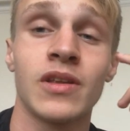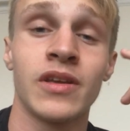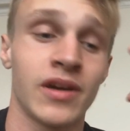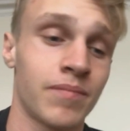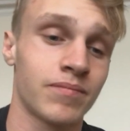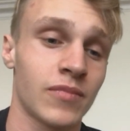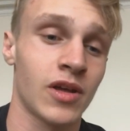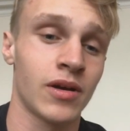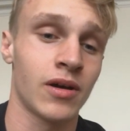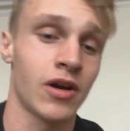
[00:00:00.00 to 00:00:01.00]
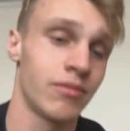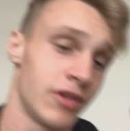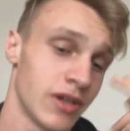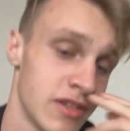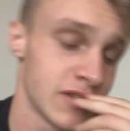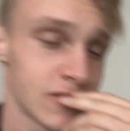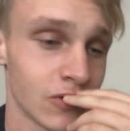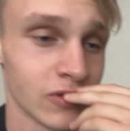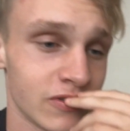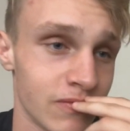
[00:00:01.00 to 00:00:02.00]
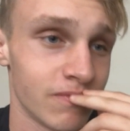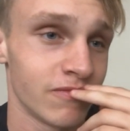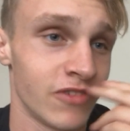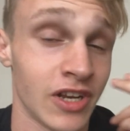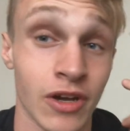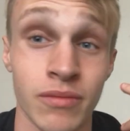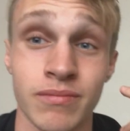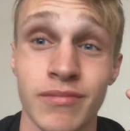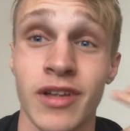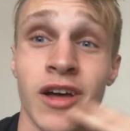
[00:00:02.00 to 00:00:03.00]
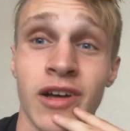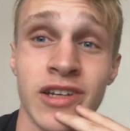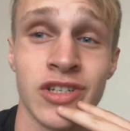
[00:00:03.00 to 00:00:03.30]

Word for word: yeah, I uh, hope you guys that saw this video uh,